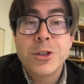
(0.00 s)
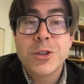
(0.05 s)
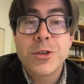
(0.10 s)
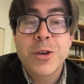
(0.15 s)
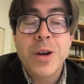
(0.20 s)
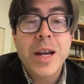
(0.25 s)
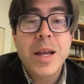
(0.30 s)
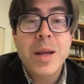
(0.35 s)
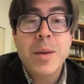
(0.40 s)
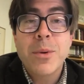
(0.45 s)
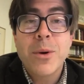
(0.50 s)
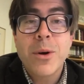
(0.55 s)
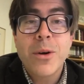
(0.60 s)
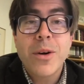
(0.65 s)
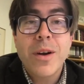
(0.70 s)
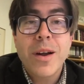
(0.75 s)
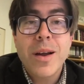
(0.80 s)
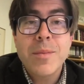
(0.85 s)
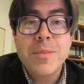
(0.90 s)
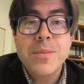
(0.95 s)
training
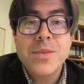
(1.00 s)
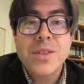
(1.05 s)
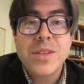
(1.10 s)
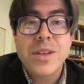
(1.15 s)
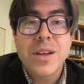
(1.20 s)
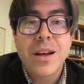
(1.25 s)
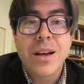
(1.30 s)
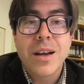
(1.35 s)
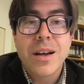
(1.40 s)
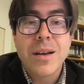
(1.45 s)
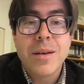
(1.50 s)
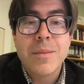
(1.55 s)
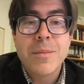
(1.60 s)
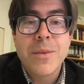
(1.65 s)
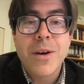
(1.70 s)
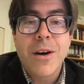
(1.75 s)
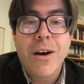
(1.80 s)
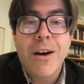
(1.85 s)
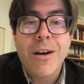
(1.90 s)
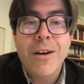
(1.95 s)
programs
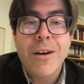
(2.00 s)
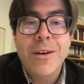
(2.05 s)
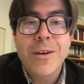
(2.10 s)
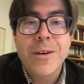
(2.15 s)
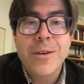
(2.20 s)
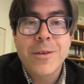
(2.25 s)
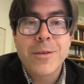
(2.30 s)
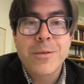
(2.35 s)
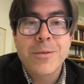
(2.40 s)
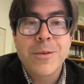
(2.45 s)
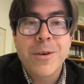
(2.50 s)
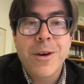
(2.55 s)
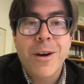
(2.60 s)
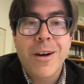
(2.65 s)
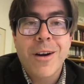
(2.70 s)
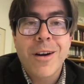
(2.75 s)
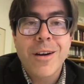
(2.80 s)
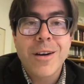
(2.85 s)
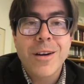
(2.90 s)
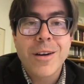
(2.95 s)

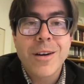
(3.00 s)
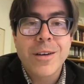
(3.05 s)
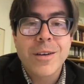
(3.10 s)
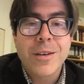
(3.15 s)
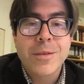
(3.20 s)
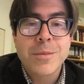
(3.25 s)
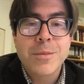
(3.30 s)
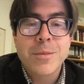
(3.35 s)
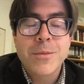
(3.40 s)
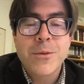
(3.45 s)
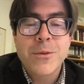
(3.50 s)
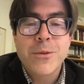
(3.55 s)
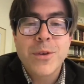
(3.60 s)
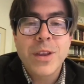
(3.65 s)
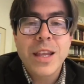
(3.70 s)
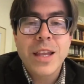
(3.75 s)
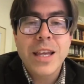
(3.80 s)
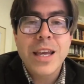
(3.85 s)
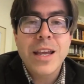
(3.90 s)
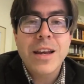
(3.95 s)
are
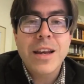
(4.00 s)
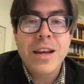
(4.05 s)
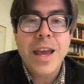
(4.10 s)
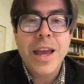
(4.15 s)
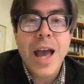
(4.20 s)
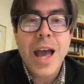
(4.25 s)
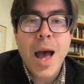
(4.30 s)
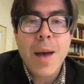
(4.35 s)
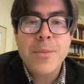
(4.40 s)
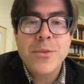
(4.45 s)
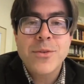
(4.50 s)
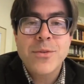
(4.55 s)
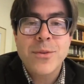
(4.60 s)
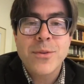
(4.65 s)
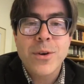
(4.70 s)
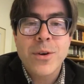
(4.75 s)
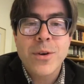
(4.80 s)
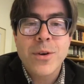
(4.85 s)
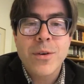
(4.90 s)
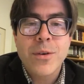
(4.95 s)
filling in gaps
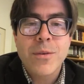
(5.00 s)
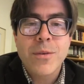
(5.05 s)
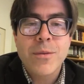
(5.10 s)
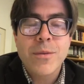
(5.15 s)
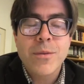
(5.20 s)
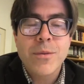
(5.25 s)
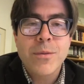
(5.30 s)
for